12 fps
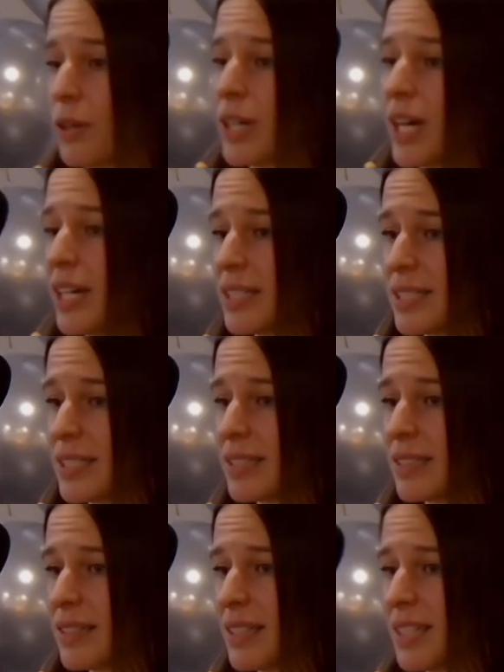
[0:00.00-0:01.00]
us,
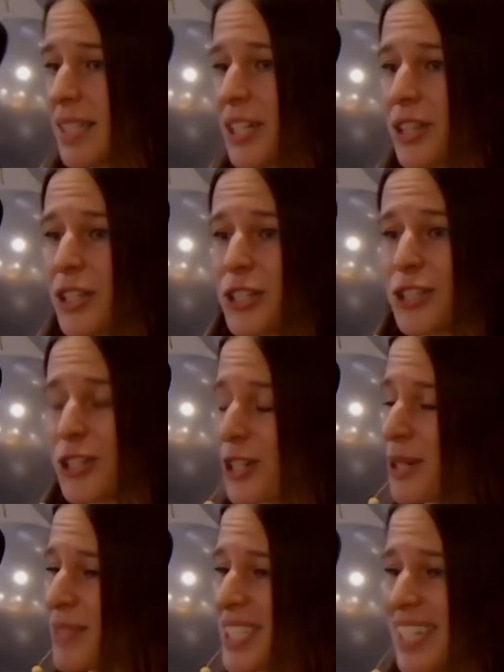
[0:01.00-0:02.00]
the
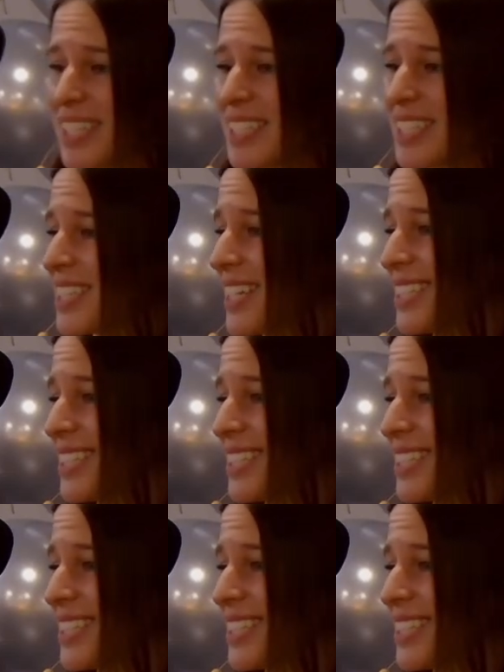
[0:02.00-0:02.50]
circumstances that